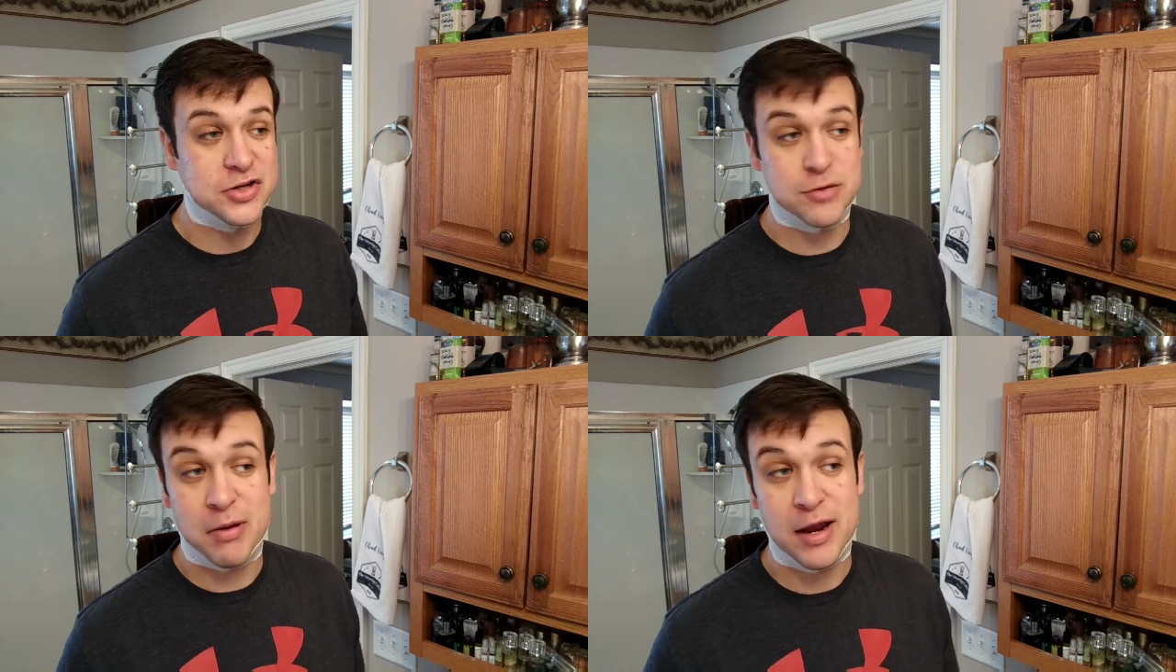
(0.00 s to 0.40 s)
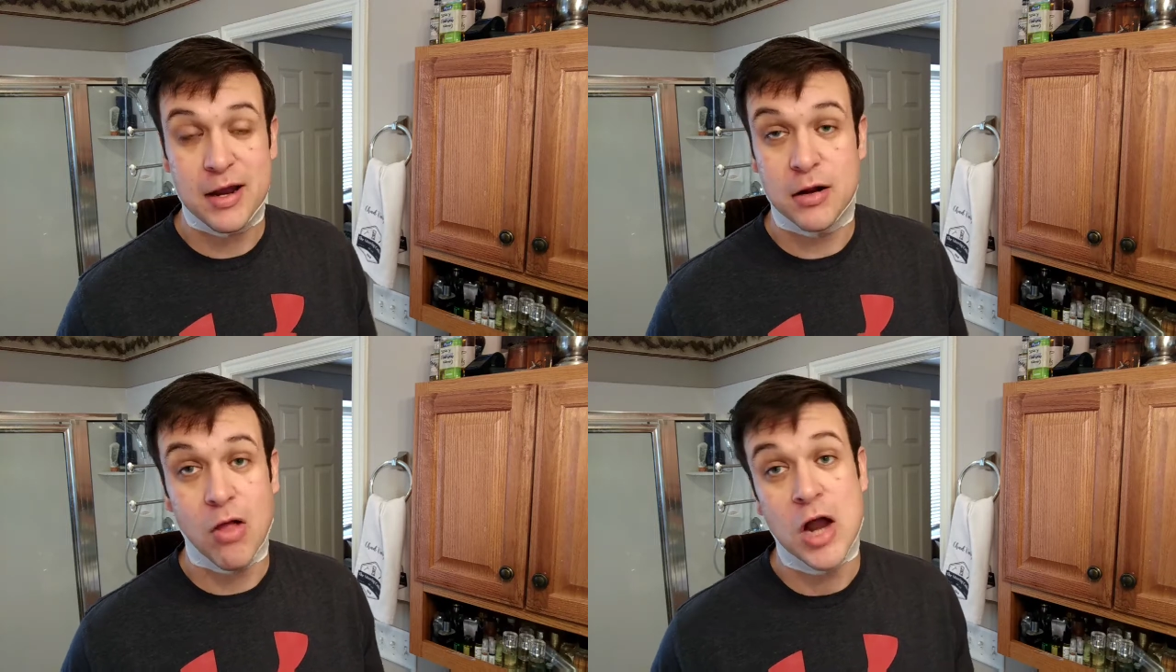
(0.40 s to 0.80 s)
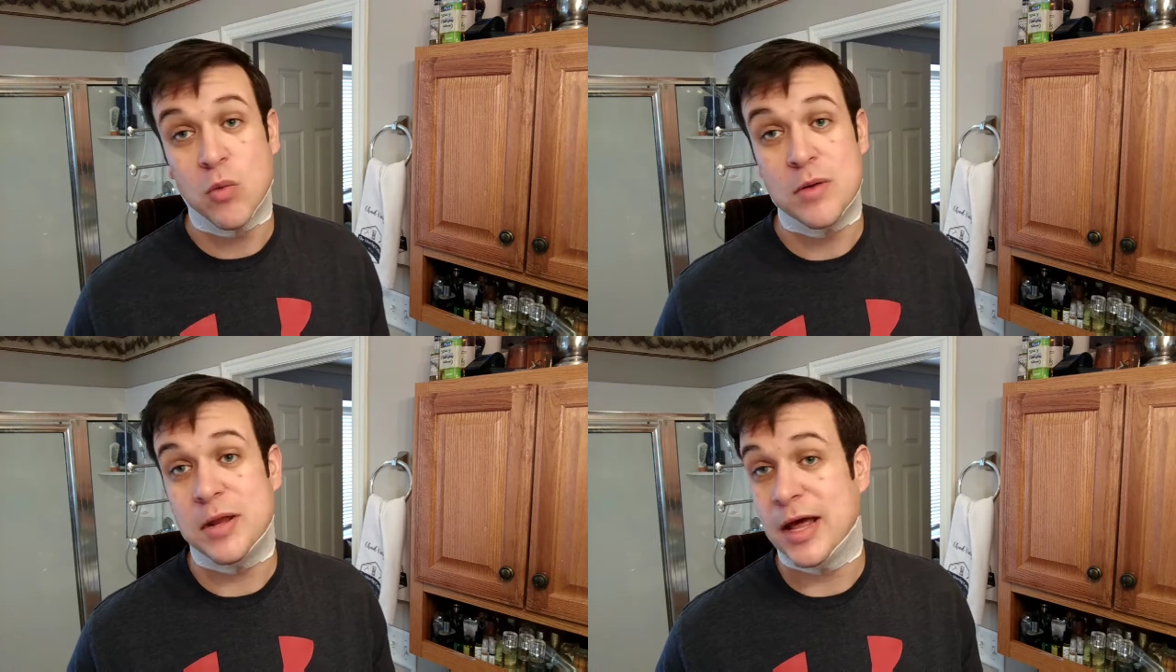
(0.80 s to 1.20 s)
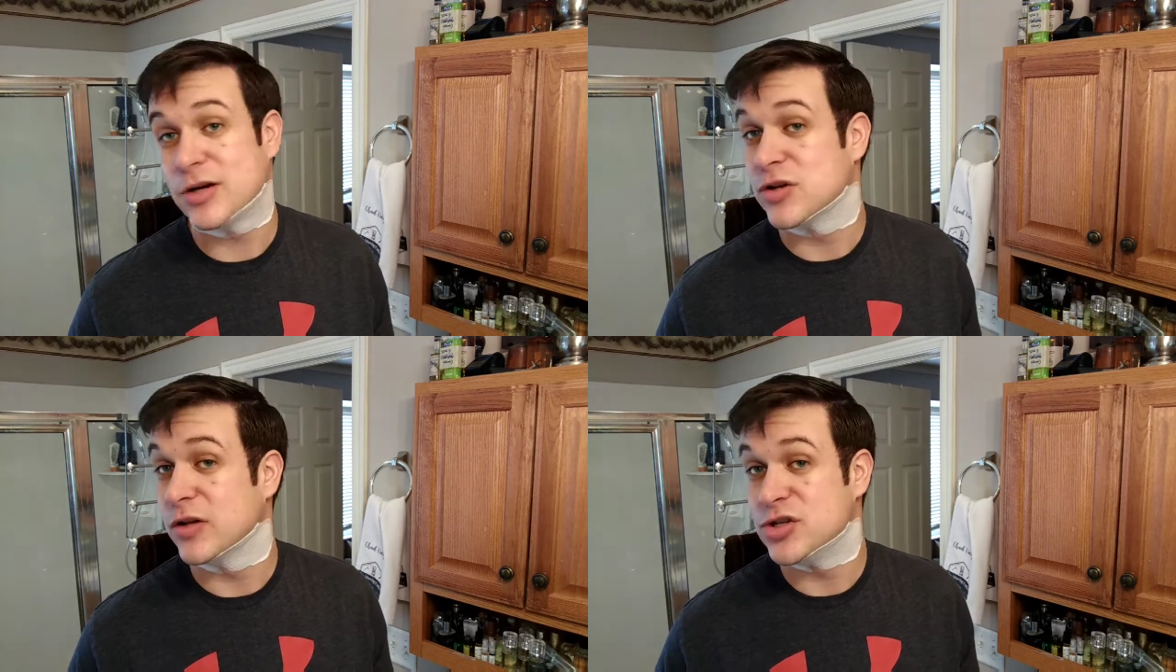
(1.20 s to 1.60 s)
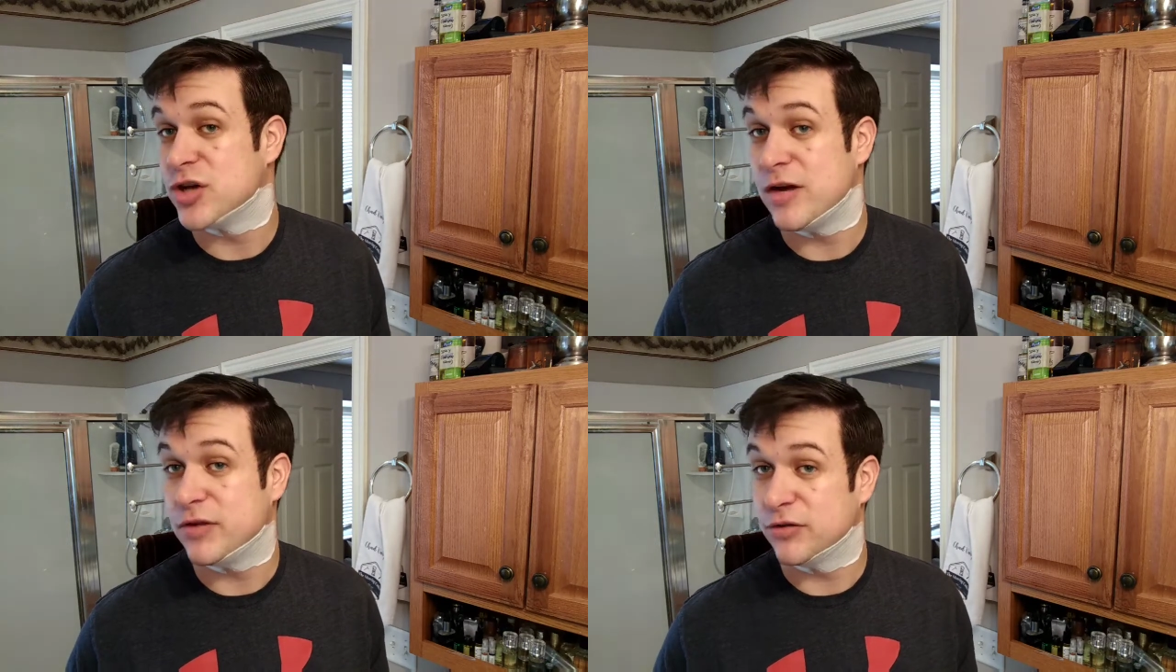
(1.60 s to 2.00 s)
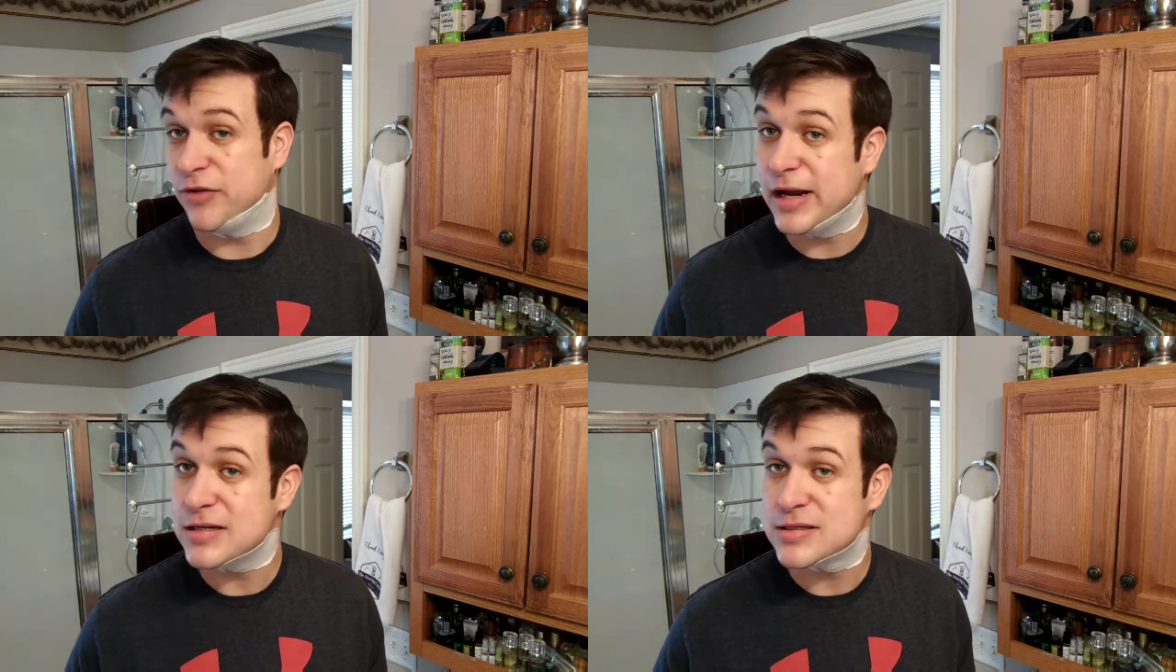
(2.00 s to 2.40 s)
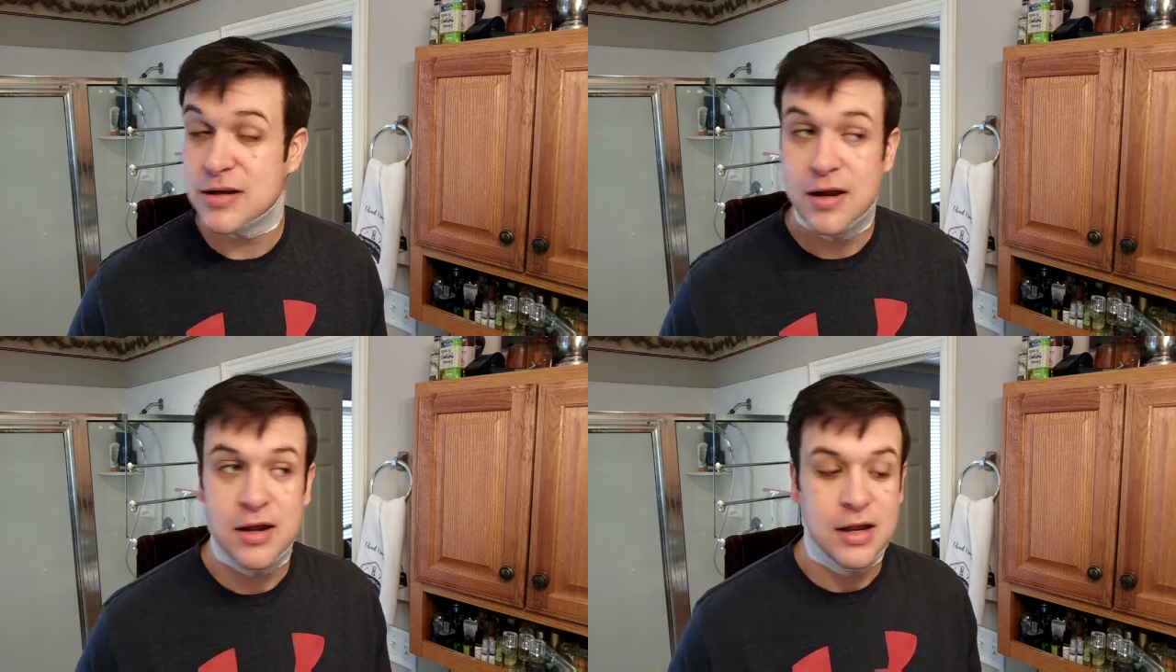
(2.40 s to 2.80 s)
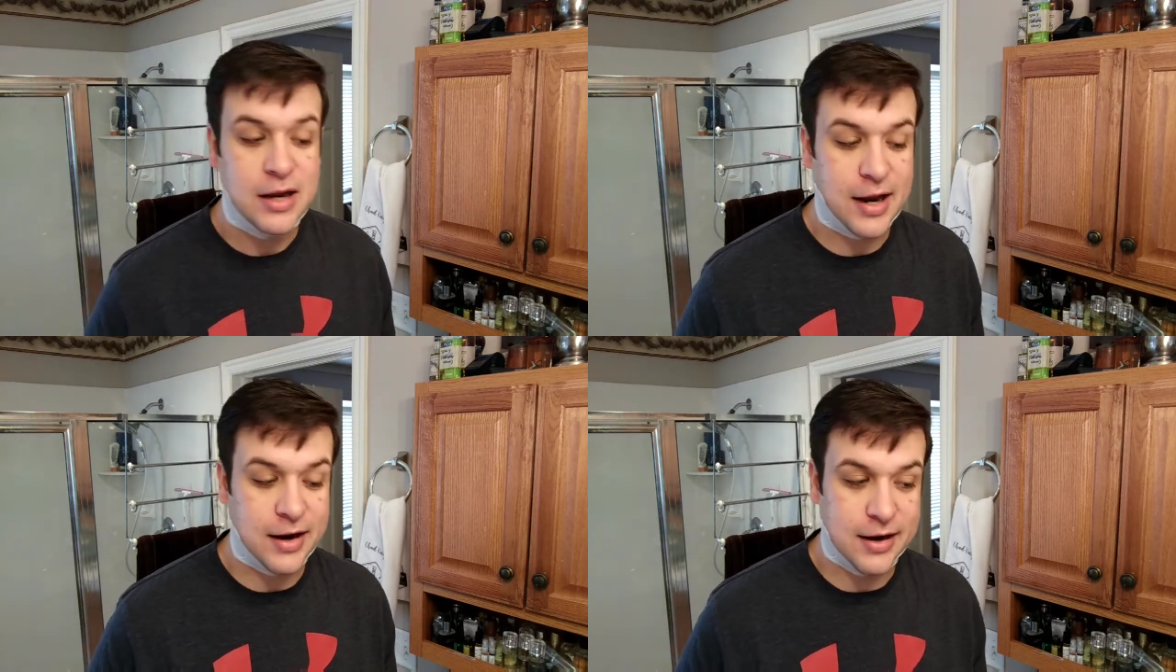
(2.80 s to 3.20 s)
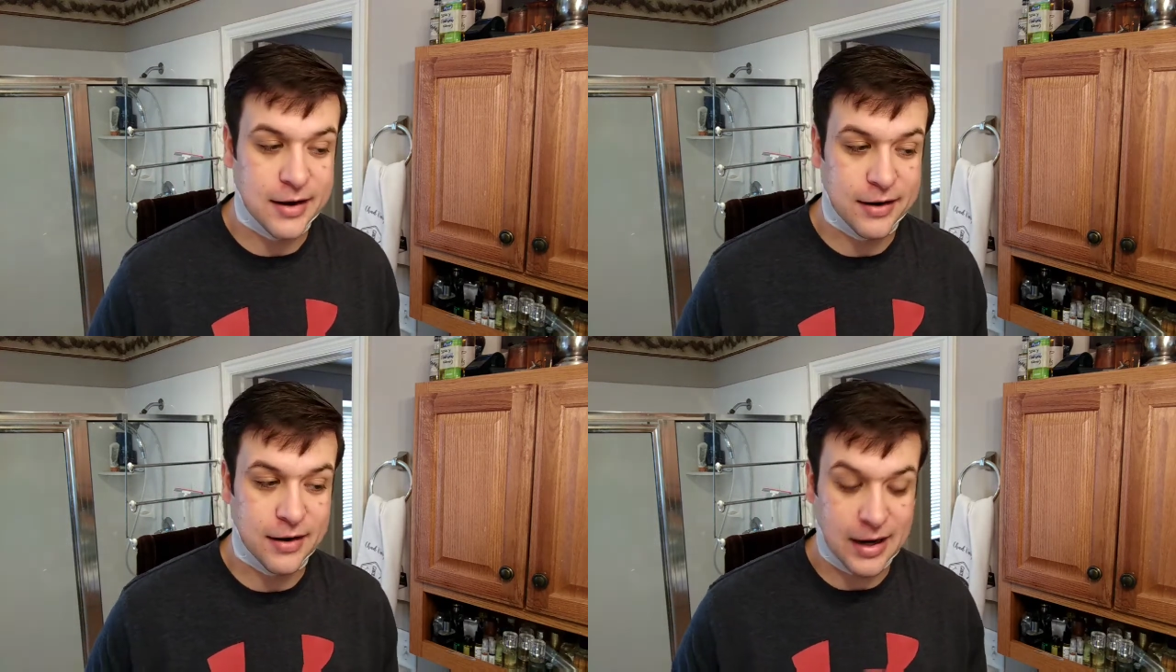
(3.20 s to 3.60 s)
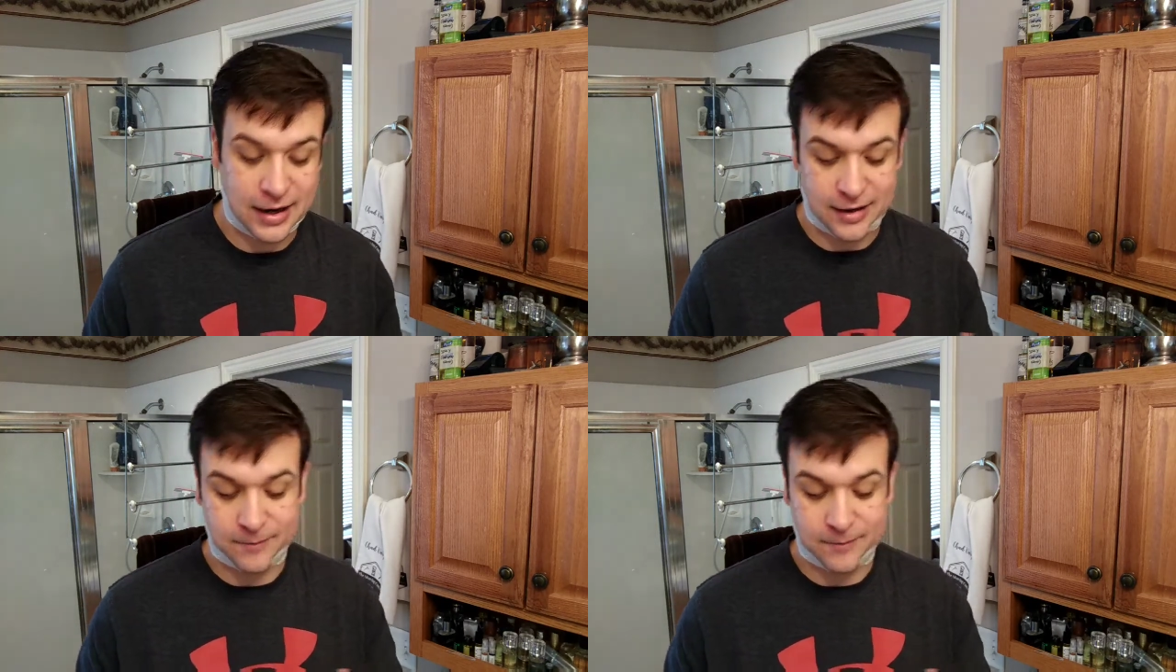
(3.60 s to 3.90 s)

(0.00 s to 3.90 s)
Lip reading: In Japan, a lot of women actually shave their face, and